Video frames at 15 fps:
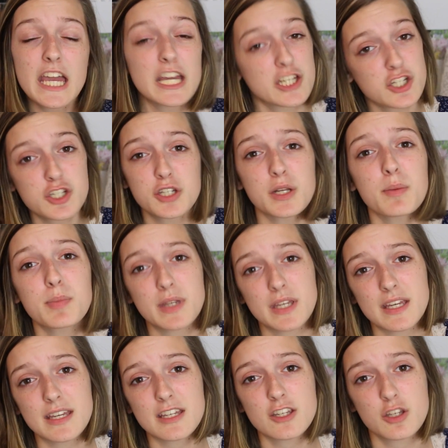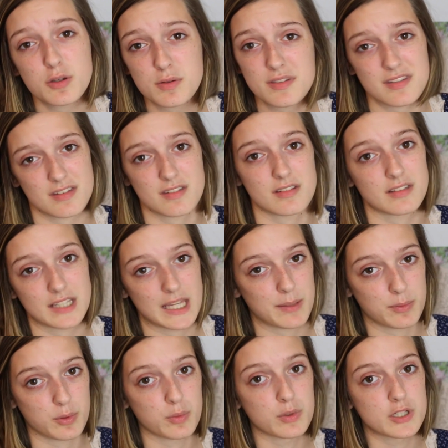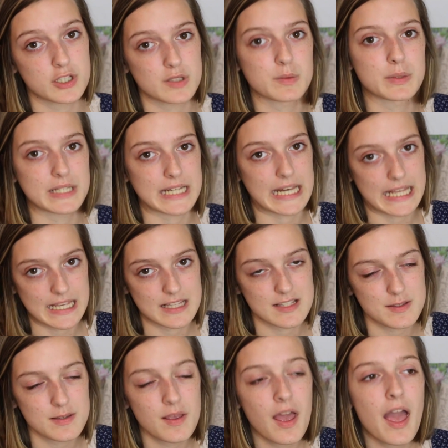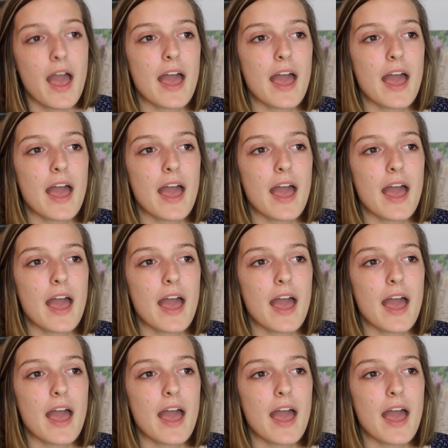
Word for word: it shouldn't be used as a label, which is what it is.